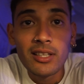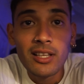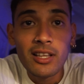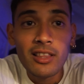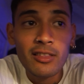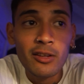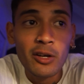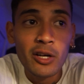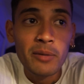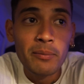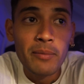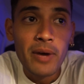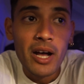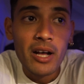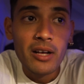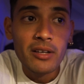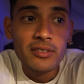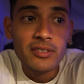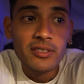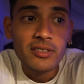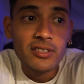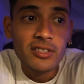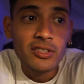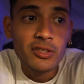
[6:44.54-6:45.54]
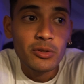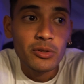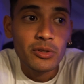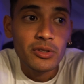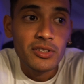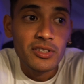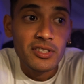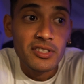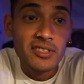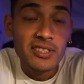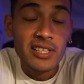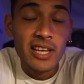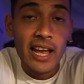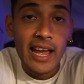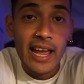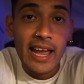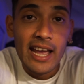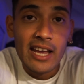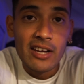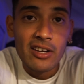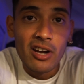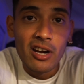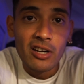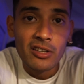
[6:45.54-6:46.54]
30 miles, to see a
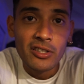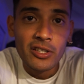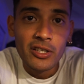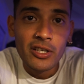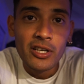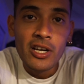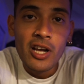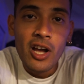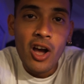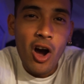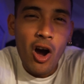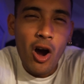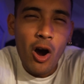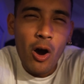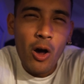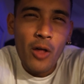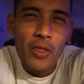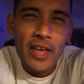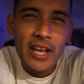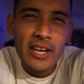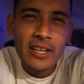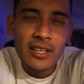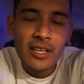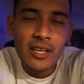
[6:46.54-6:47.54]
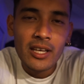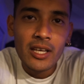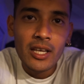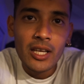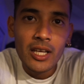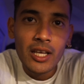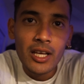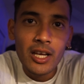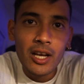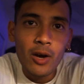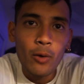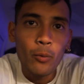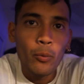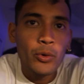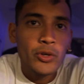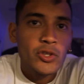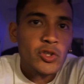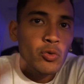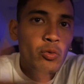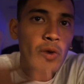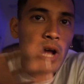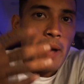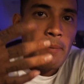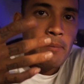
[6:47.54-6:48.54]
hand doctor. All they did
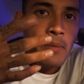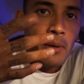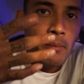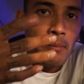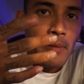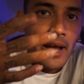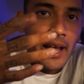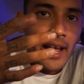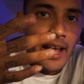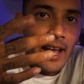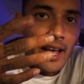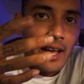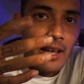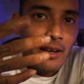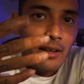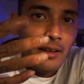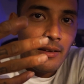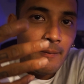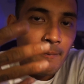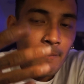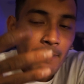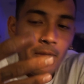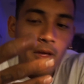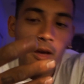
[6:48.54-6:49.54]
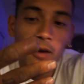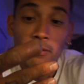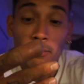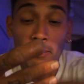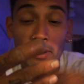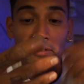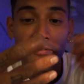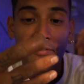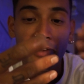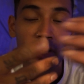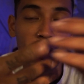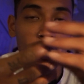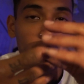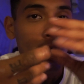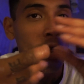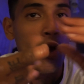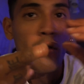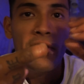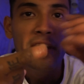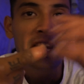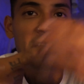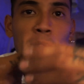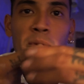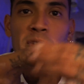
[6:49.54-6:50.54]
was wrap up my hand with my finger. All
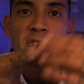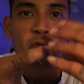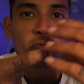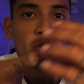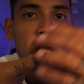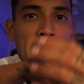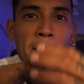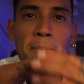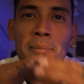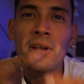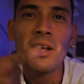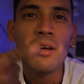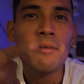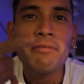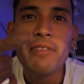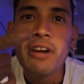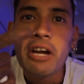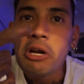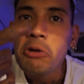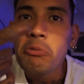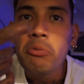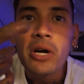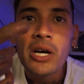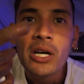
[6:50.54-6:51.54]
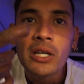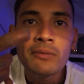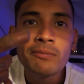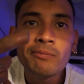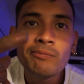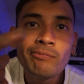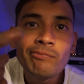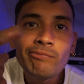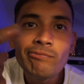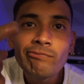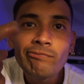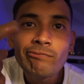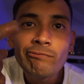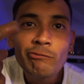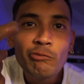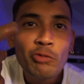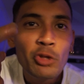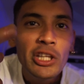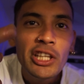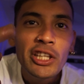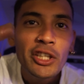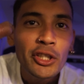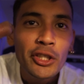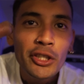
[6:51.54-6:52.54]
they did was wrap it up very well,
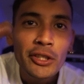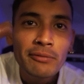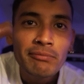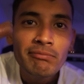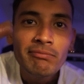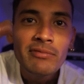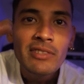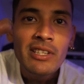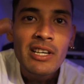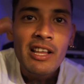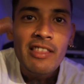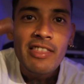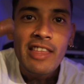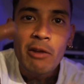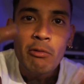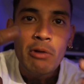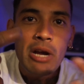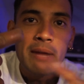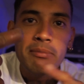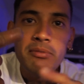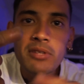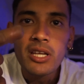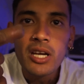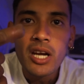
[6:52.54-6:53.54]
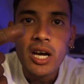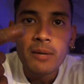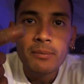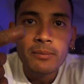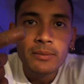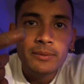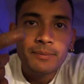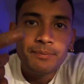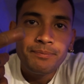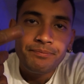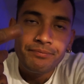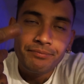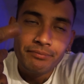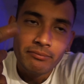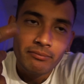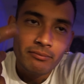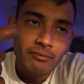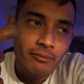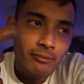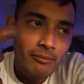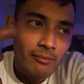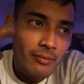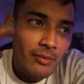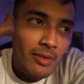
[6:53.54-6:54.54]
really good. They wrapped it up.
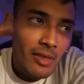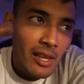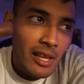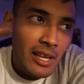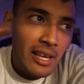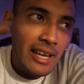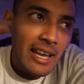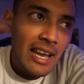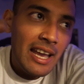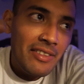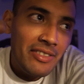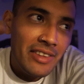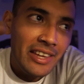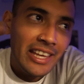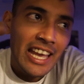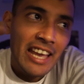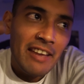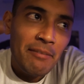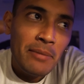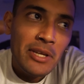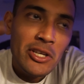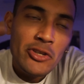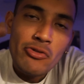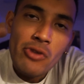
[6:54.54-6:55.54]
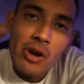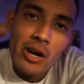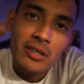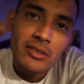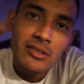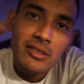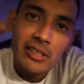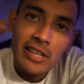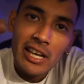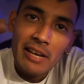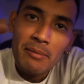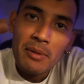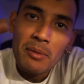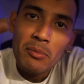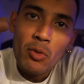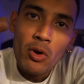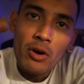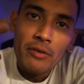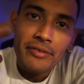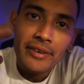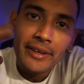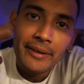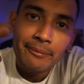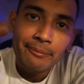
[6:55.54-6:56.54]
They gave me drugs. They gave me
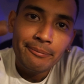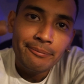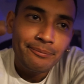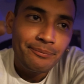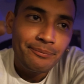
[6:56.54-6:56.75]
morphine.